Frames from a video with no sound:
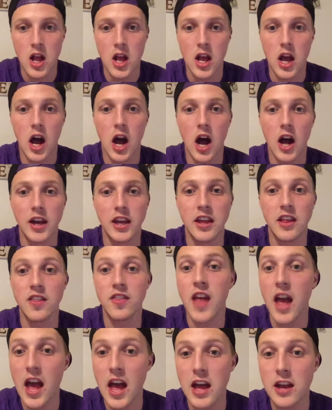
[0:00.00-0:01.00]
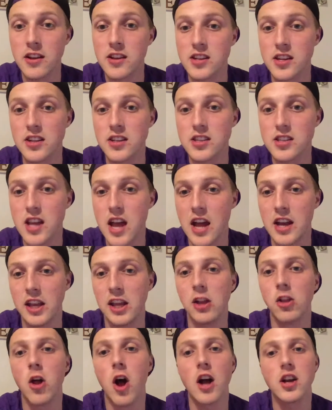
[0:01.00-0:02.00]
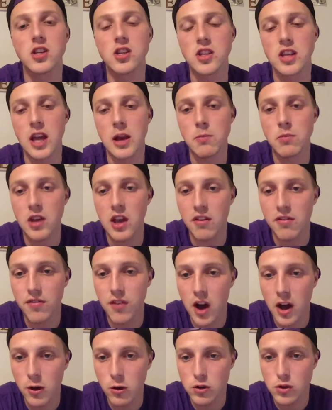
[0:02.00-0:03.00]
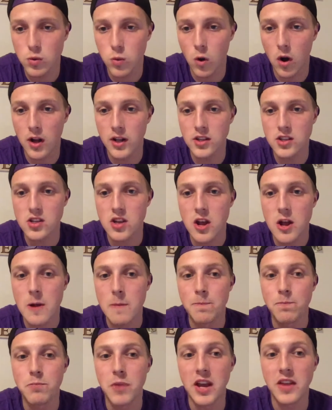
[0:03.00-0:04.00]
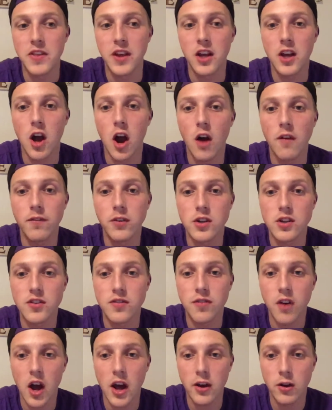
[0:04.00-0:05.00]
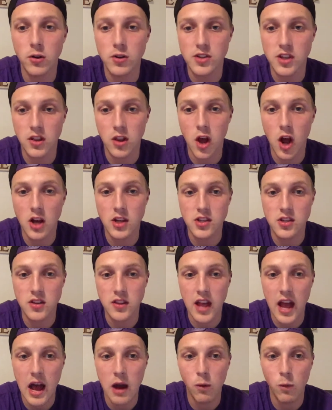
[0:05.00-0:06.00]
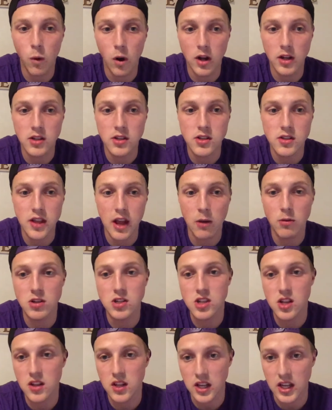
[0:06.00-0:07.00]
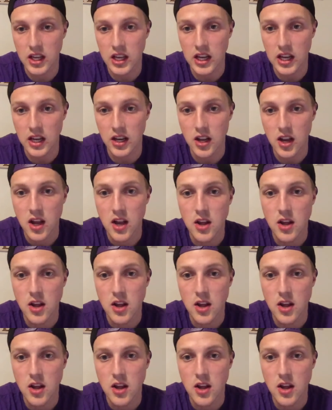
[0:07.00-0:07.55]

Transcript: Since then, he lost in the NBA Finals once, made the conference finals and lost in that once. That was to the Heat.